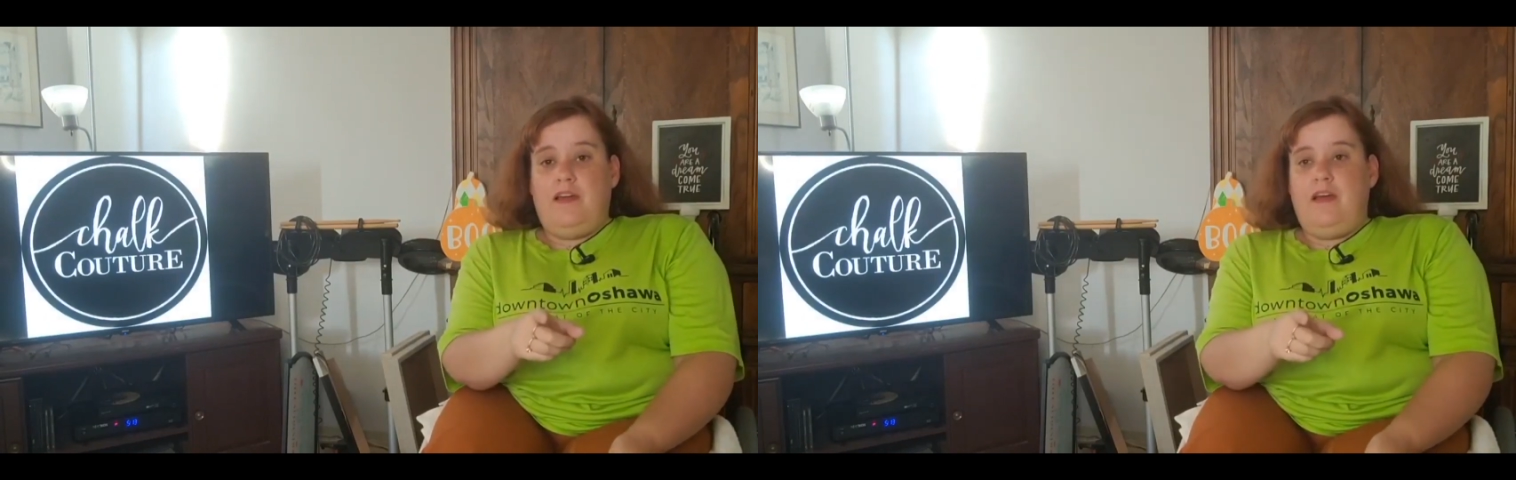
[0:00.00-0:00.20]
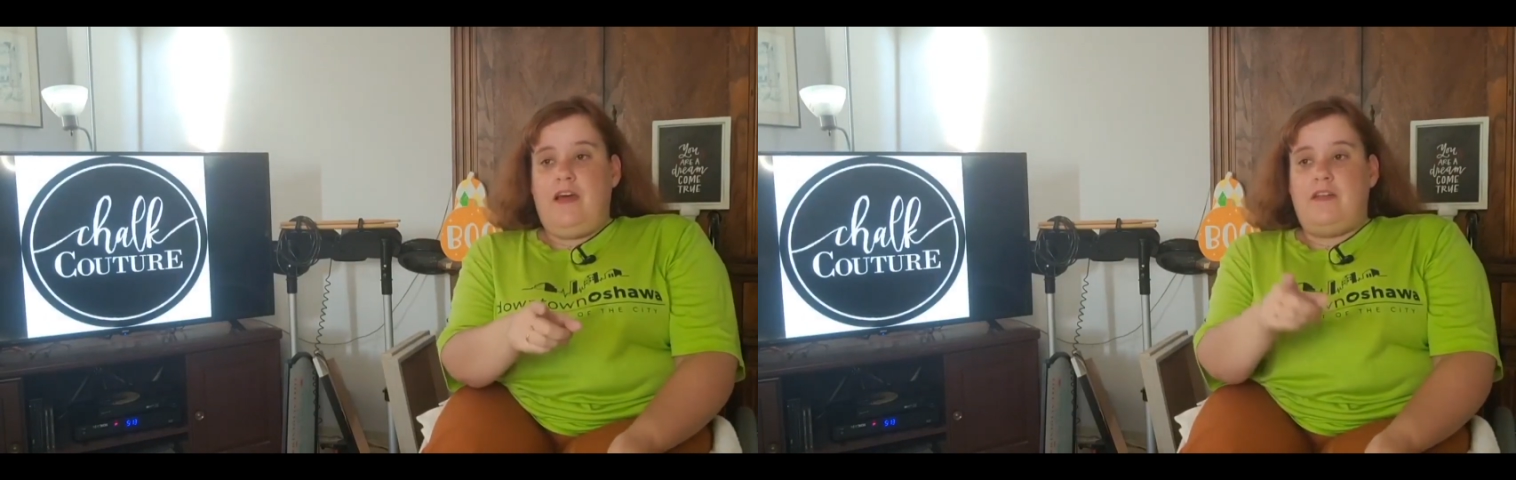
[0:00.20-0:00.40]

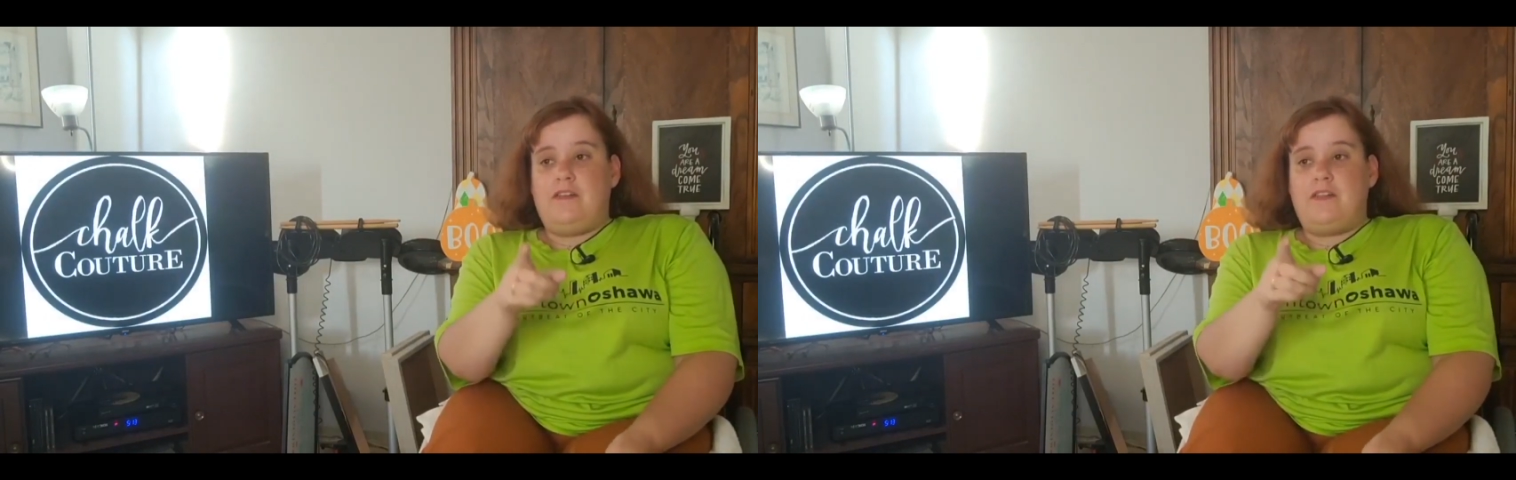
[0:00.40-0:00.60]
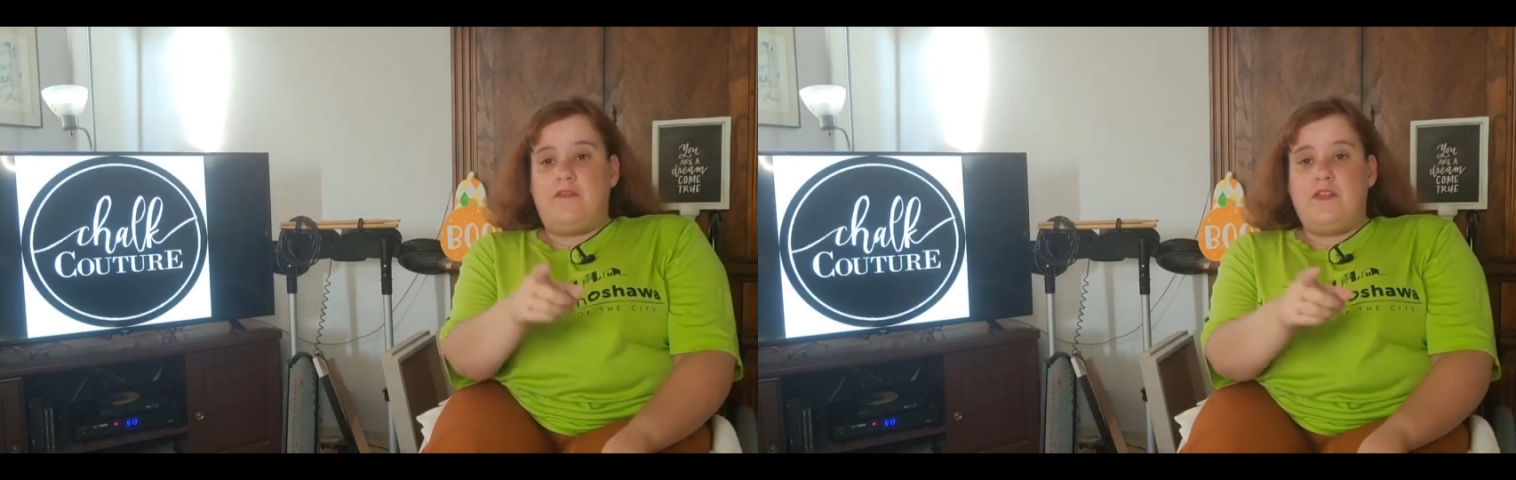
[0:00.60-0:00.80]
at
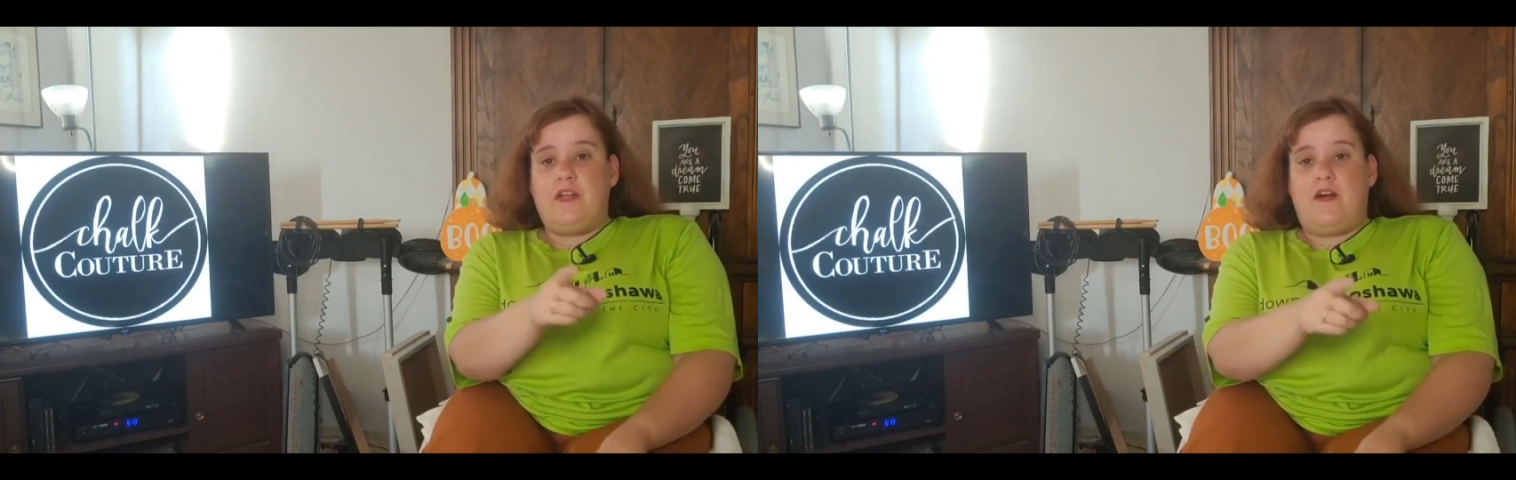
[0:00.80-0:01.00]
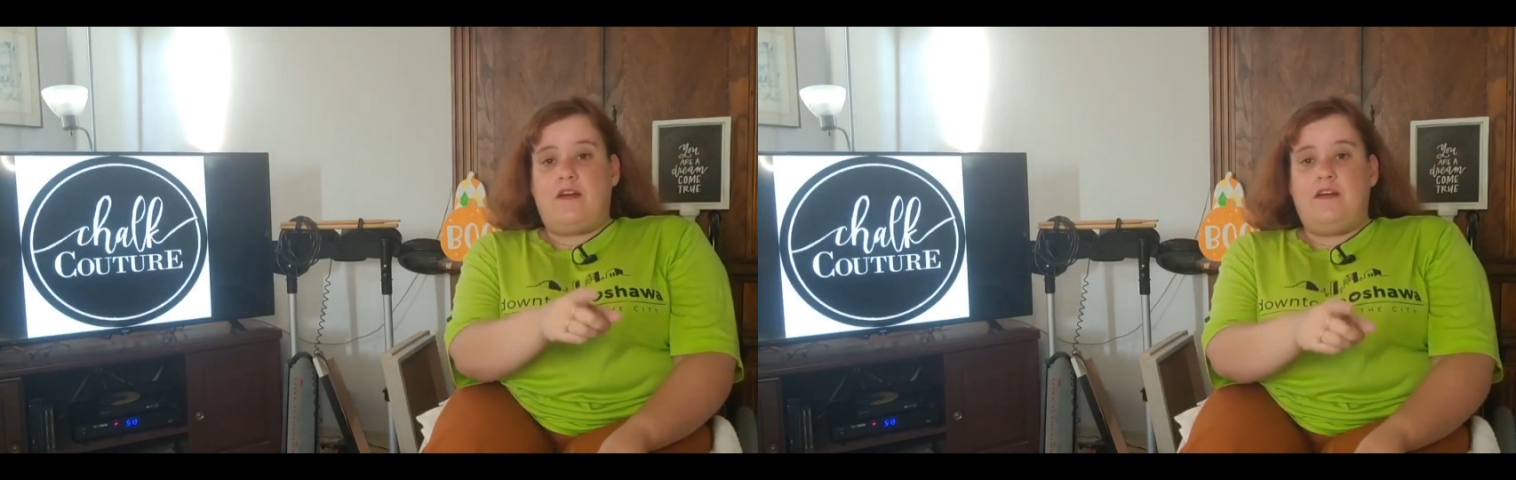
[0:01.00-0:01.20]
7
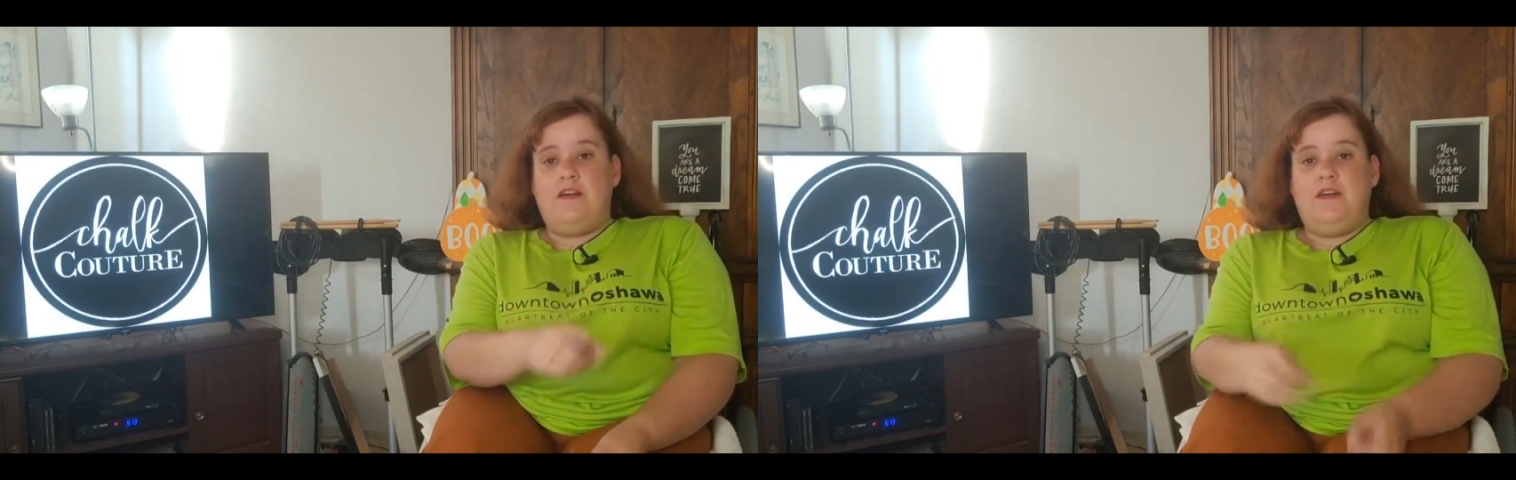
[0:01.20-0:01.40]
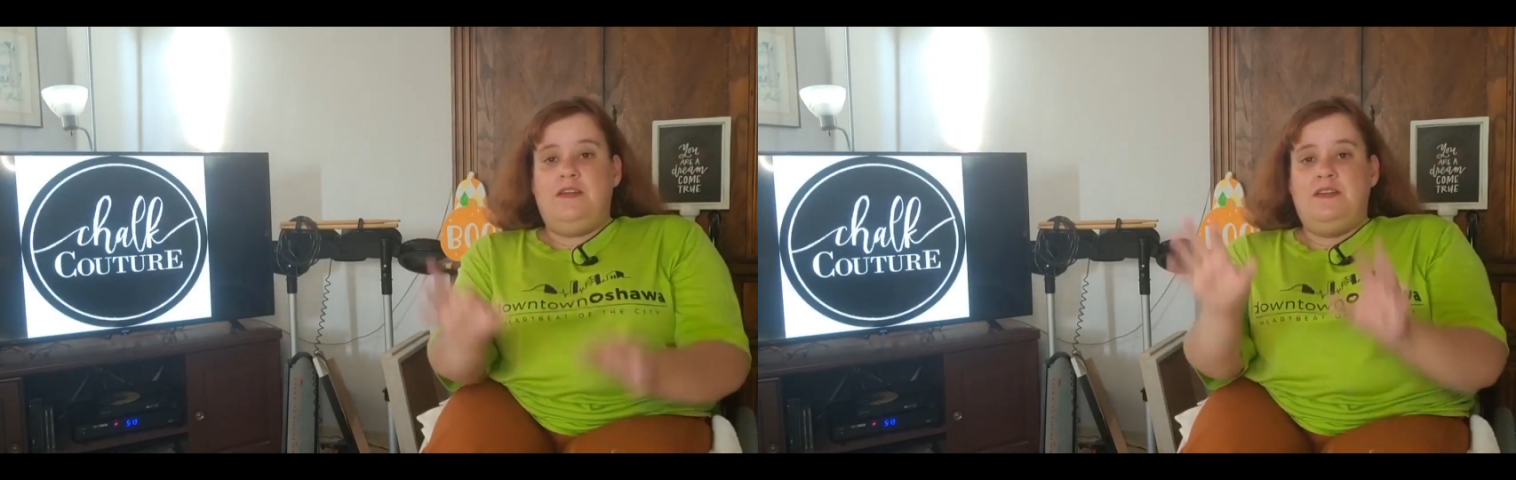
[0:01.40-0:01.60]
o'clock.
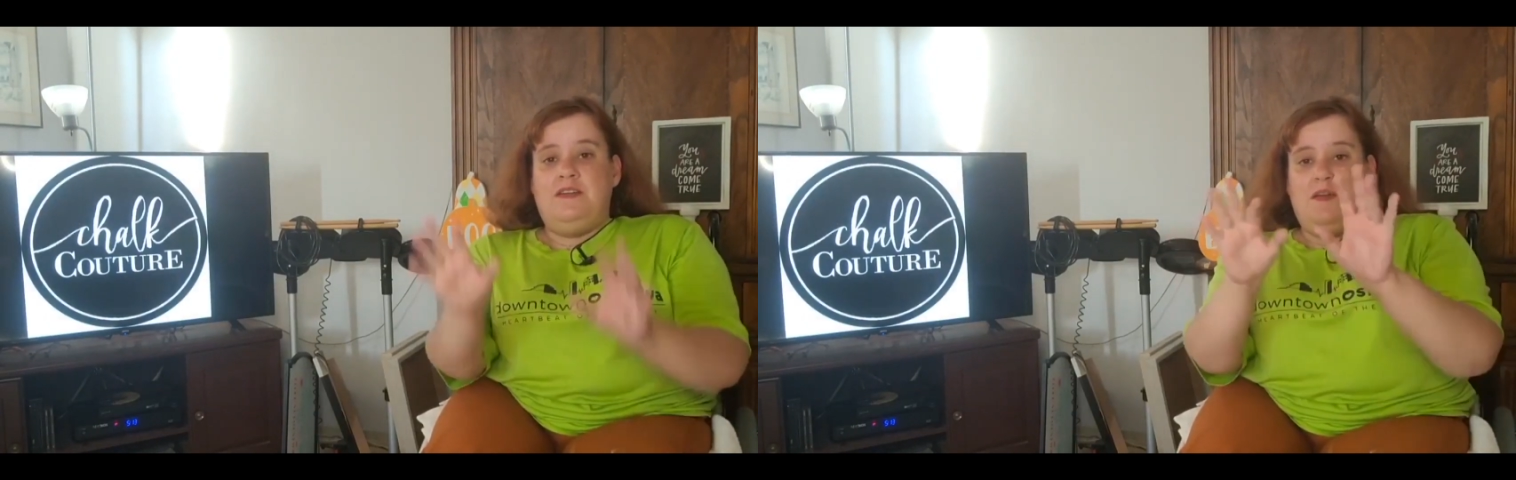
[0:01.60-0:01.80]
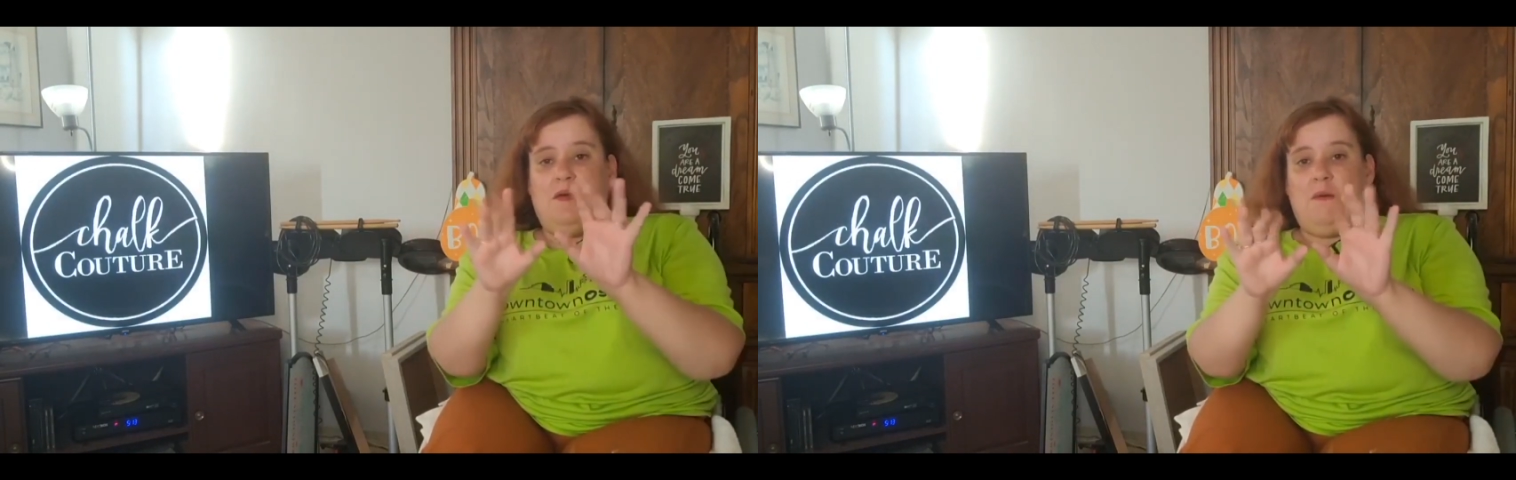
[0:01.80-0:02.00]

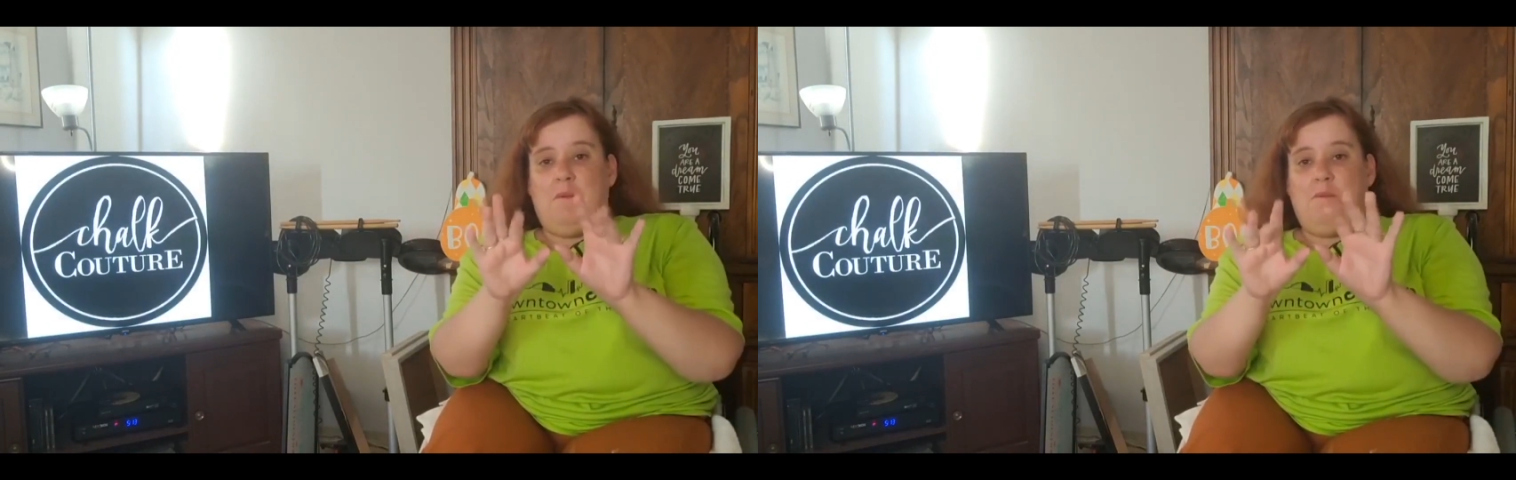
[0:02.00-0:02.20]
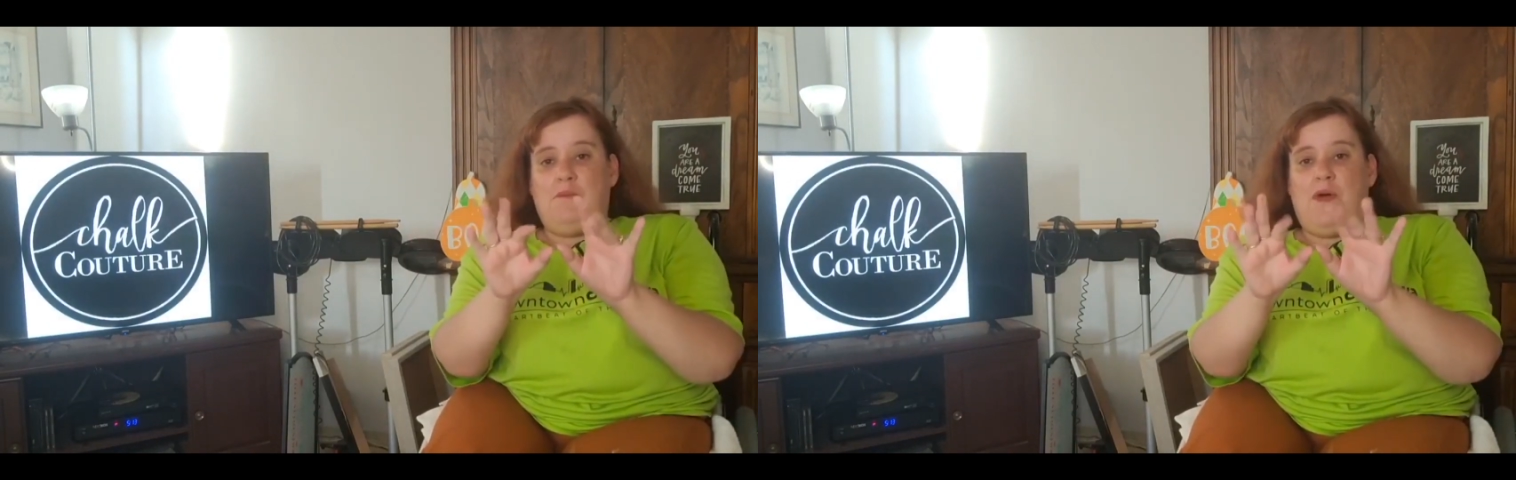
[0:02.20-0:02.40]

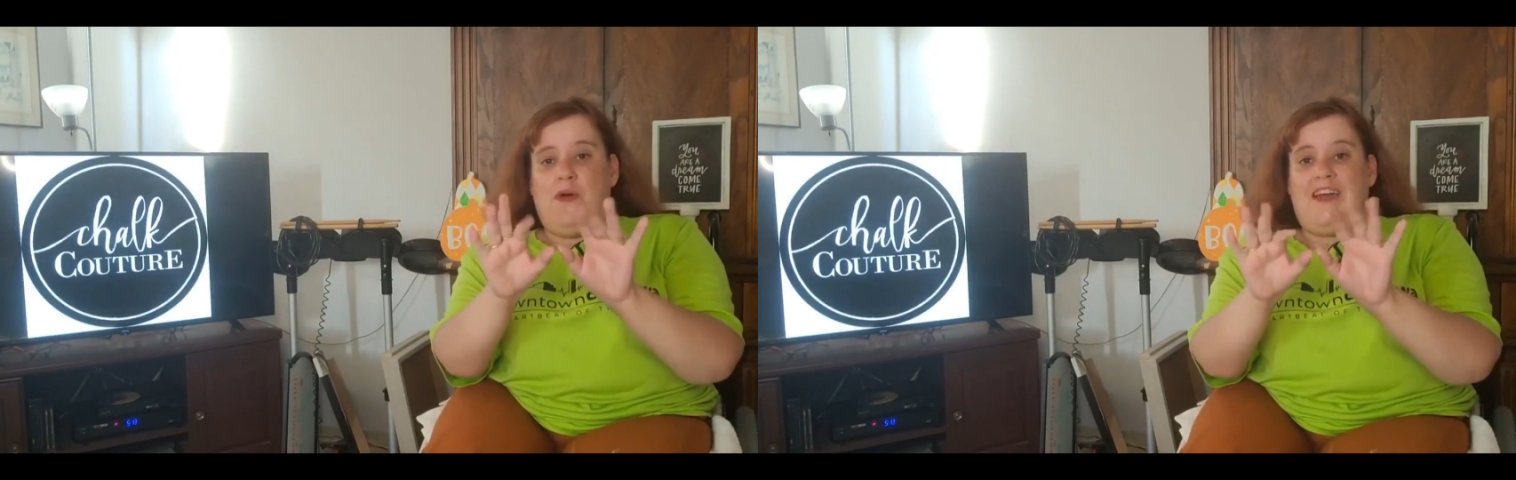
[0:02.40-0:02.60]
Bye.